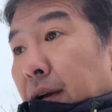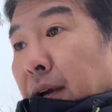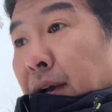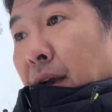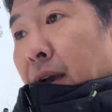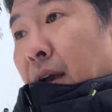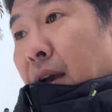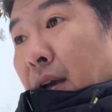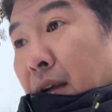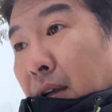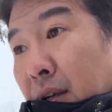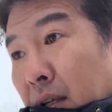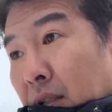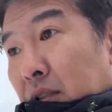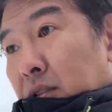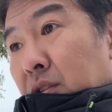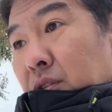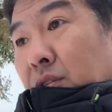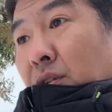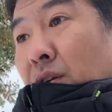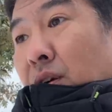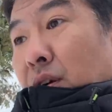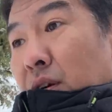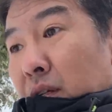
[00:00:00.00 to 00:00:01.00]
and it
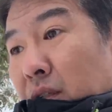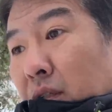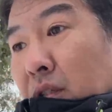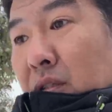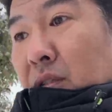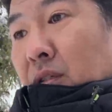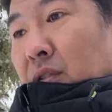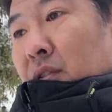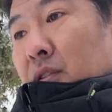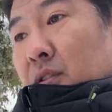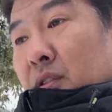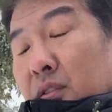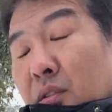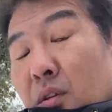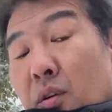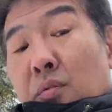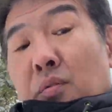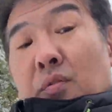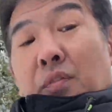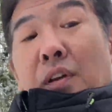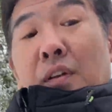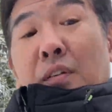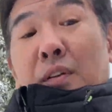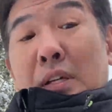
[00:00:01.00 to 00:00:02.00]
started to snow
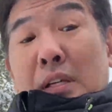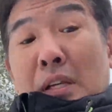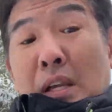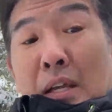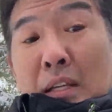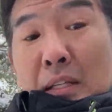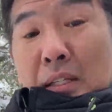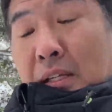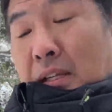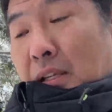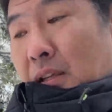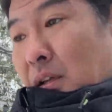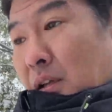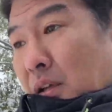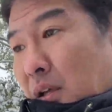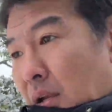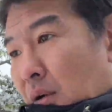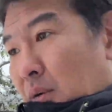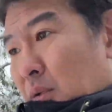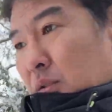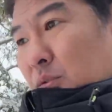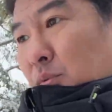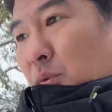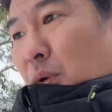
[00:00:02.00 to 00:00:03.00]
very lightly.
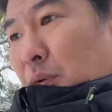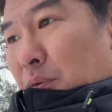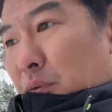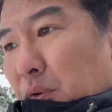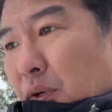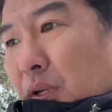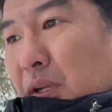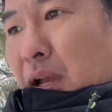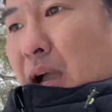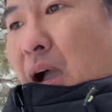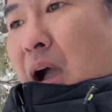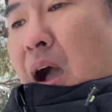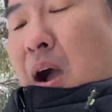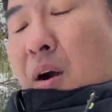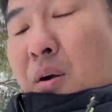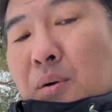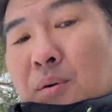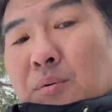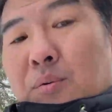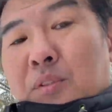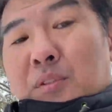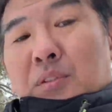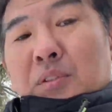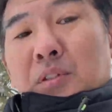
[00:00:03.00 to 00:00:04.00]
I was wondering how
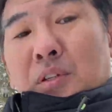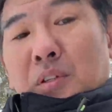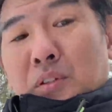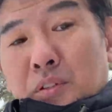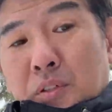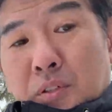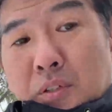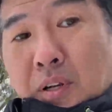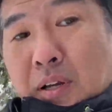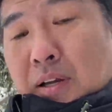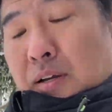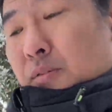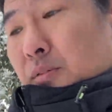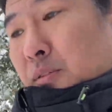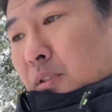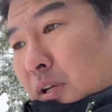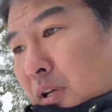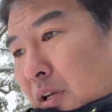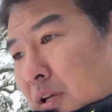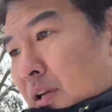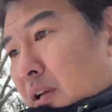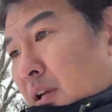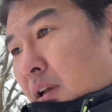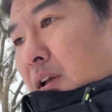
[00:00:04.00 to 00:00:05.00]
it was going to turn out,
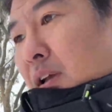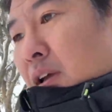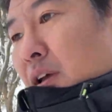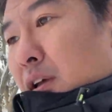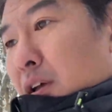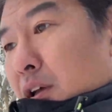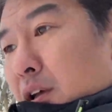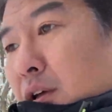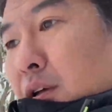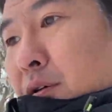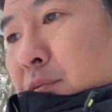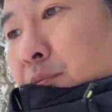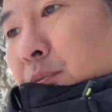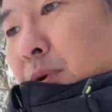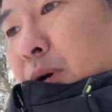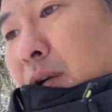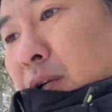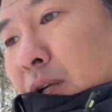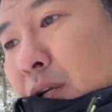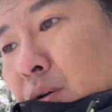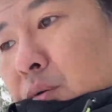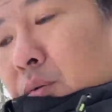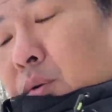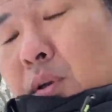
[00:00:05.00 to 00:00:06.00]
but
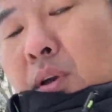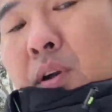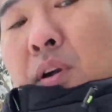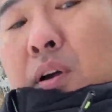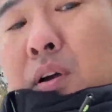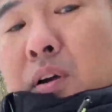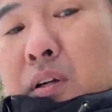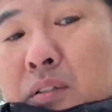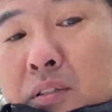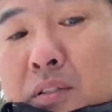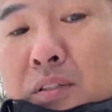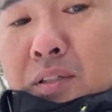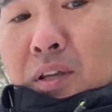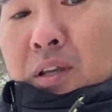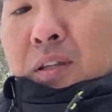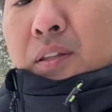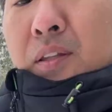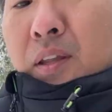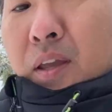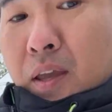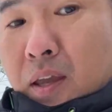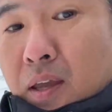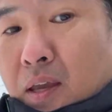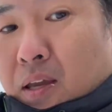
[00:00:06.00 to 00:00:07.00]
here we are on
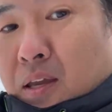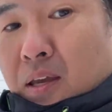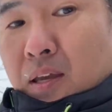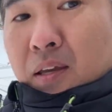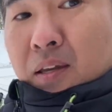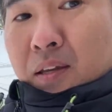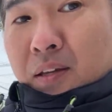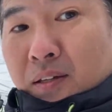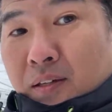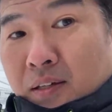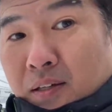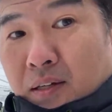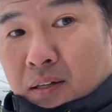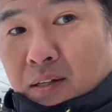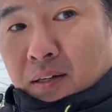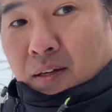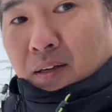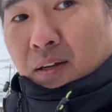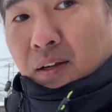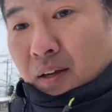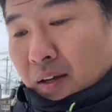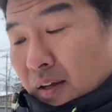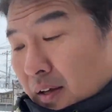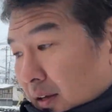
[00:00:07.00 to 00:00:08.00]
Sunday,
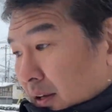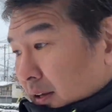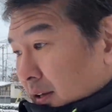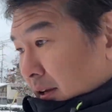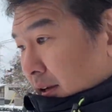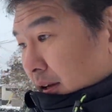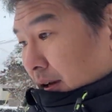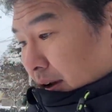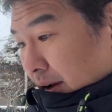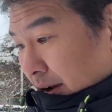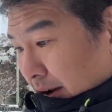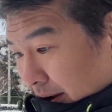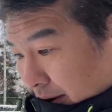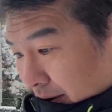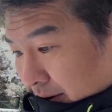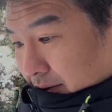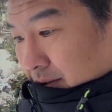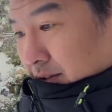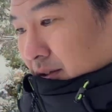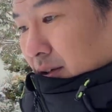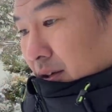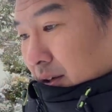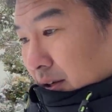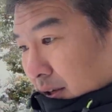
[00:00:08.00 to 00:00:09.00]

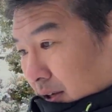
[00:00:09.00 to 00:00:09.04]
and